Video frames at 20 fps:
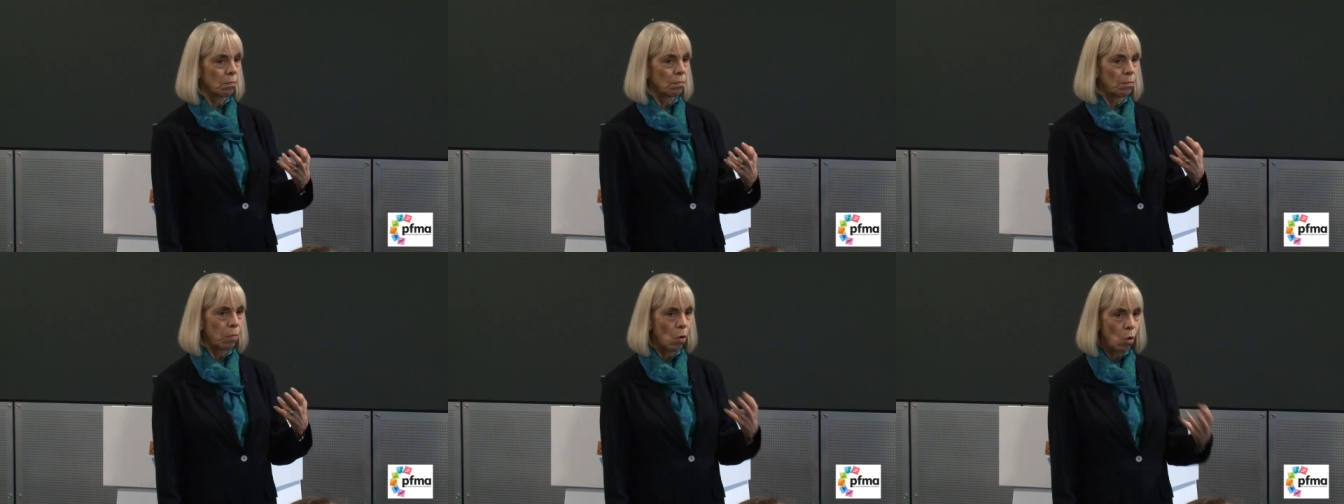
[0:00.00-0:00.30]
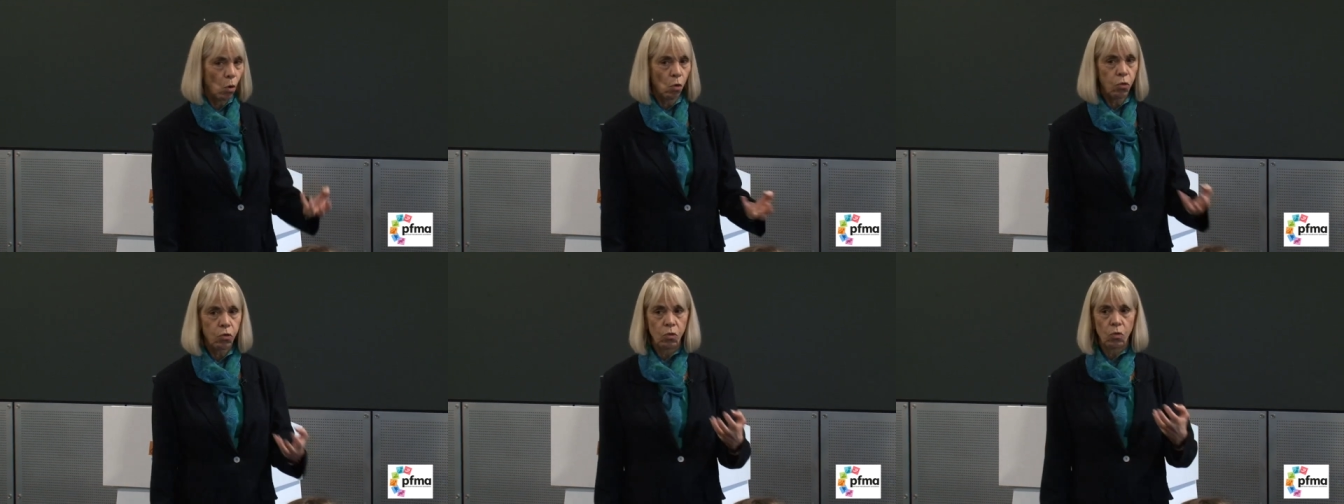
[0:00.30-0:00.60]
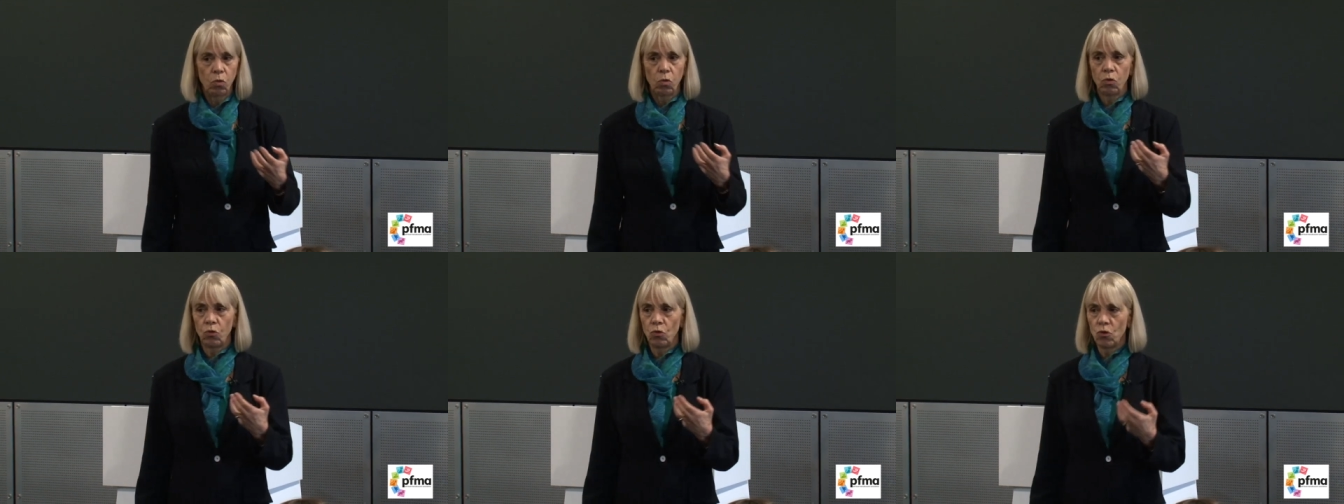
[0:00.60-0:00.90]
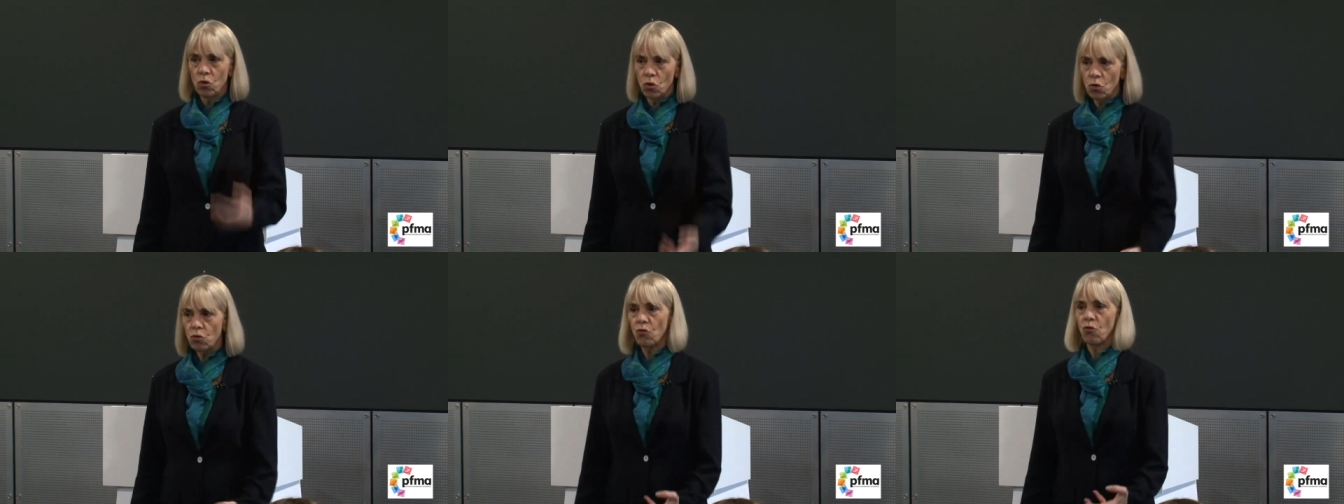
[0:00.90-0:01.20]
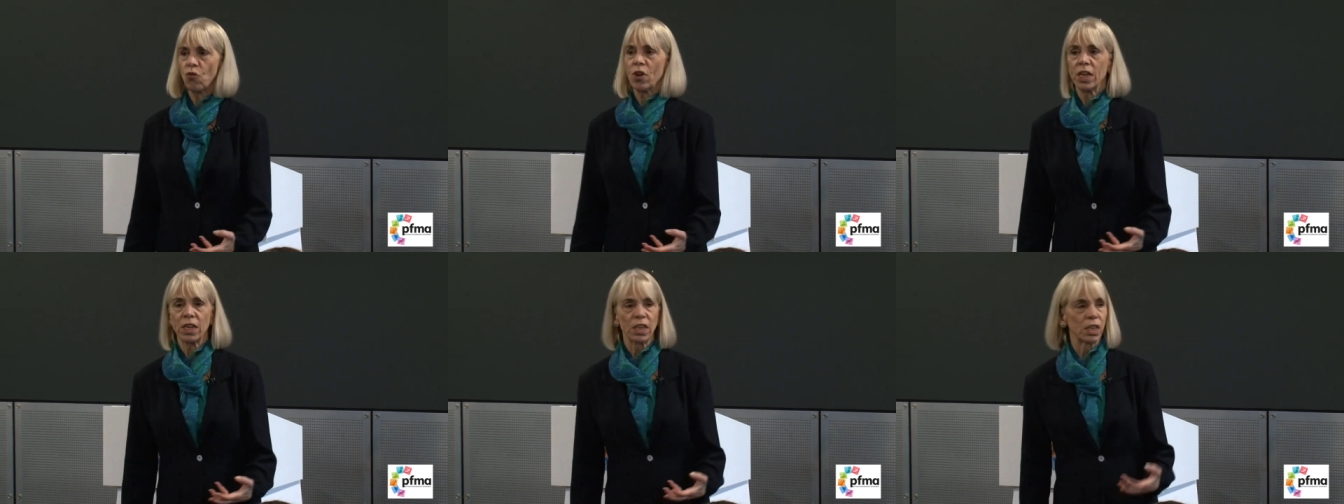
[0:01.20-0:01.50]
both
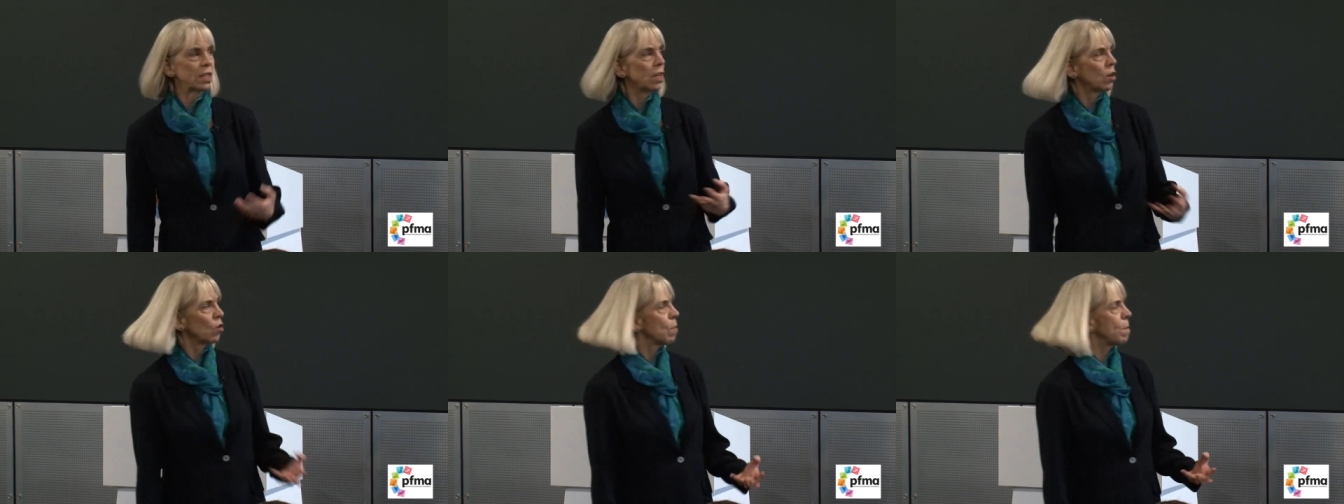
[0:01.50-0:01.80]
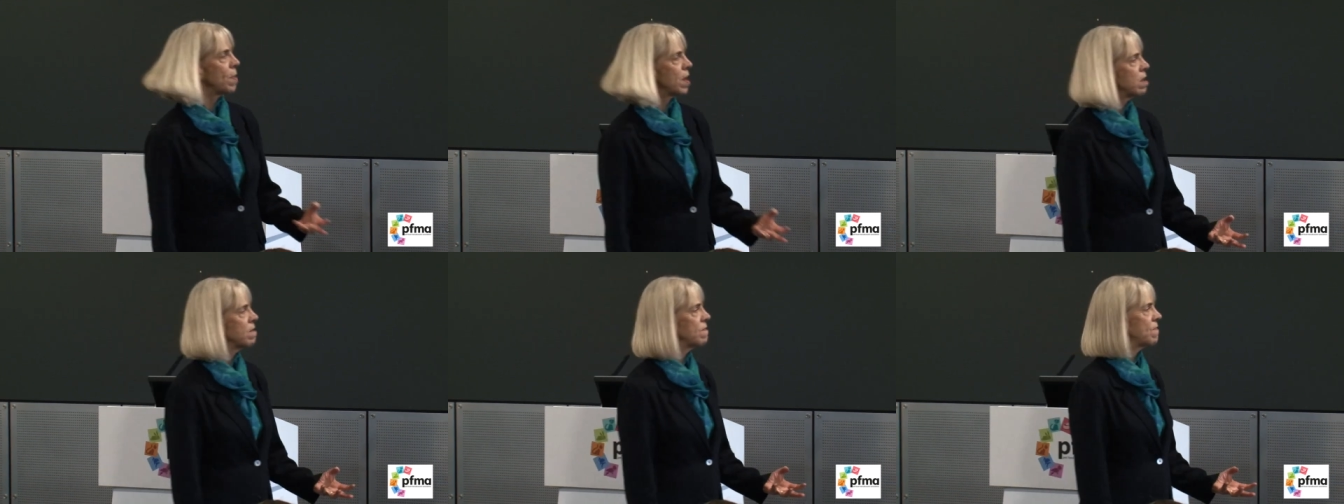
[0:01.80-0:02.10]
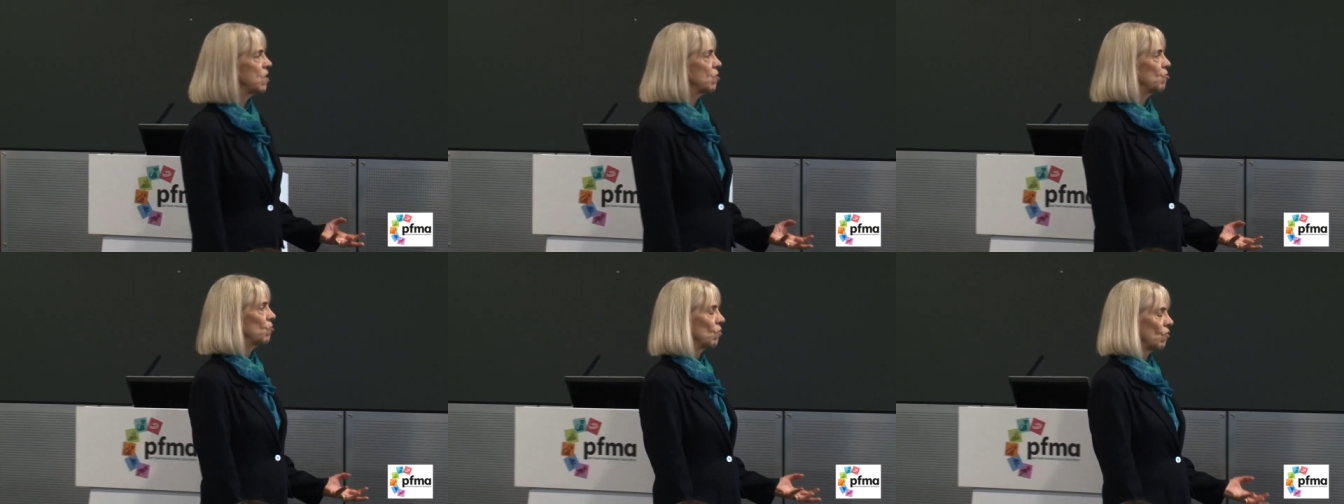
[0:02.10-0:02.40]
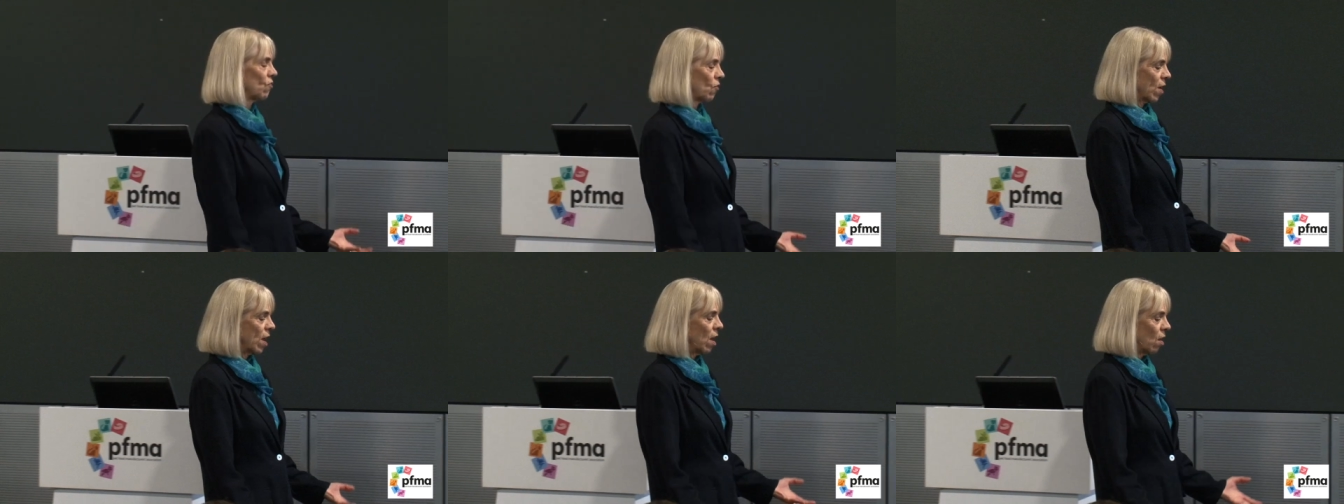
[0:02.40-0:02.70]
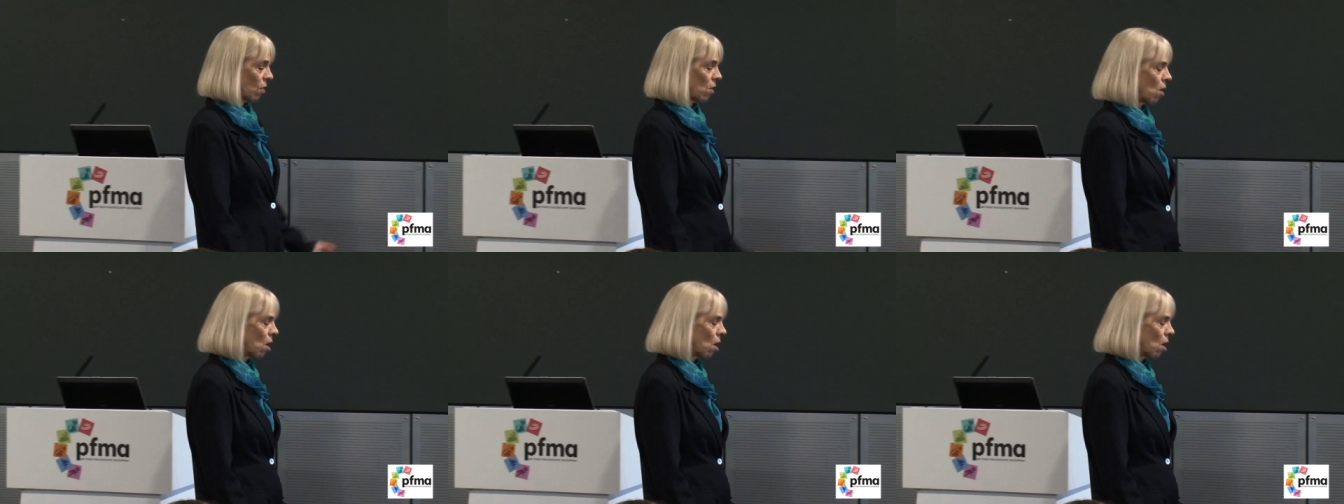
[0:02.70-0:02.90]
nutrients that are beneficial for health.